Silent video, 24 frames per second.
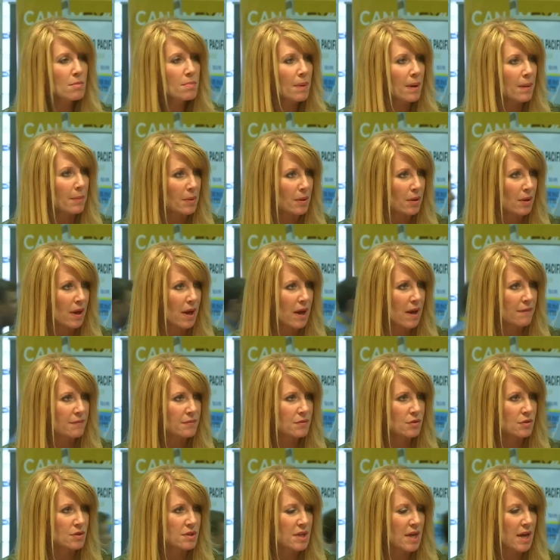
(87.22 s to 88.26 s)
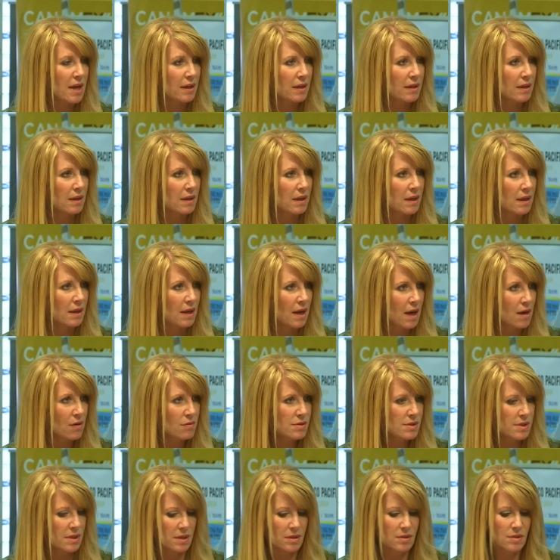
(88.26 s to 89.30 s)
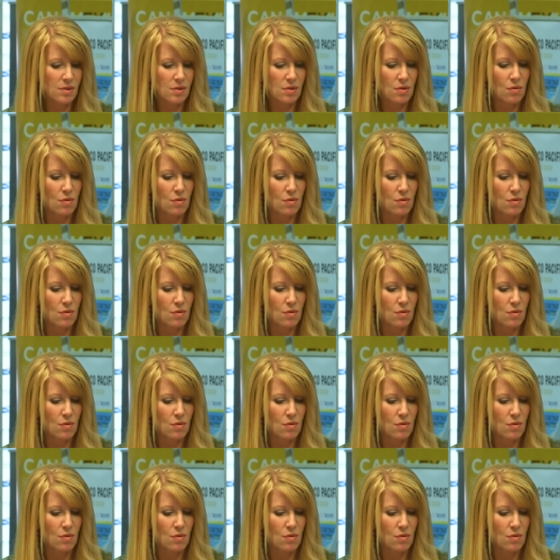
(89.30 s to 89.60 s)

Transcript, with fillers: bubble after tech and housing. So